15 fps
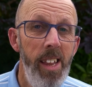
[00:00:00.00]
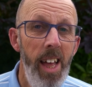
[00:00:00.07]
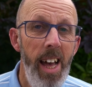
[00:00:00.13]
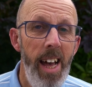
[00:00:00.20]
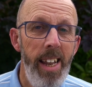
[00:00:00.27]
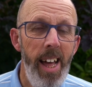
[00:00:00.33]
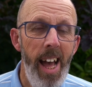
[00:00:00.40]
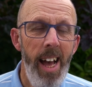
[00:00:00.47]

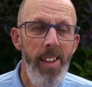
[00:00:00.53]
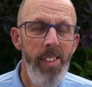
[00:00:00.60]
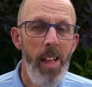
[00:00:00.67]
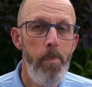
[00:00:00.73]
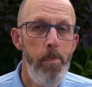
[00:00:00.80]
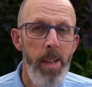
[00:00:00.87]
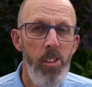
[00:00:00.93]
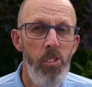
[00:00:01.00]
yeah. And I had
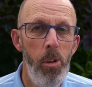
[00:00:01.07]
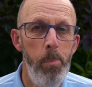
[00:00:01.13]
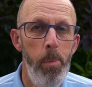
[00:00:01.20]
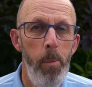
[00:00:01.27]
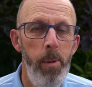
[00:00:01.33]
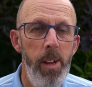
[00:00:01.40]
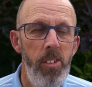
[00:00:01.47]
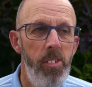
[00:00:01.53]
that picture
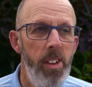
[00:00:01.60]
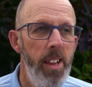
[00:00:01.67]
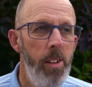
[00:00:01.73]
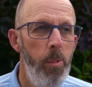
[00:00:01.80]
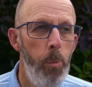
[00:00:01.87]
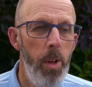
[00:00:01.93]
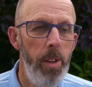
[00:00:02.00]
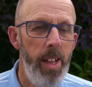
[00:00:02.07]
published
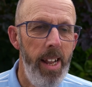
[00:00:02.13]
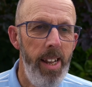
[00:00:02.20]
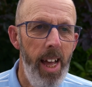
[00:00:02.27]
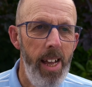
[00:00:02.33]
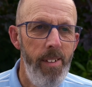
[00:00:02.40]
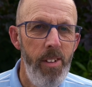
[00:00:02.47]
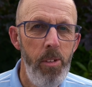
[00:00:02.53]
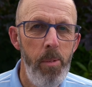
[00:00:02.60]
in one, an
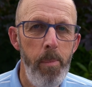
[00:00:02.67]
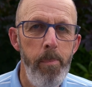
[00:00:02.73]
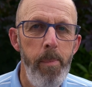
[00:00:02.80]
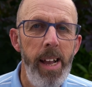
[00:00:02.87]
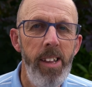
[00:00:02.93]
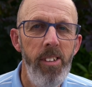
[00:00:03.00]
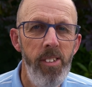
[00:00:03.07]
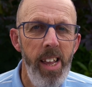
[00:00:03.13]
Irish
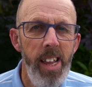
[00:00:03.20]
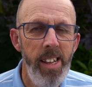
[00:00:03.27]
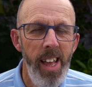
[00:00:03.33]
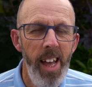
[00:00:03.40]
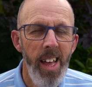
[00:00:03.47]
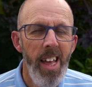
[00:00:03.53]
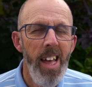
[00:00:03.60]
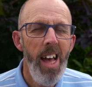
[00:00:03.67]
magazine,
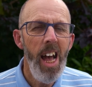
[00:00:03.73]
yeah.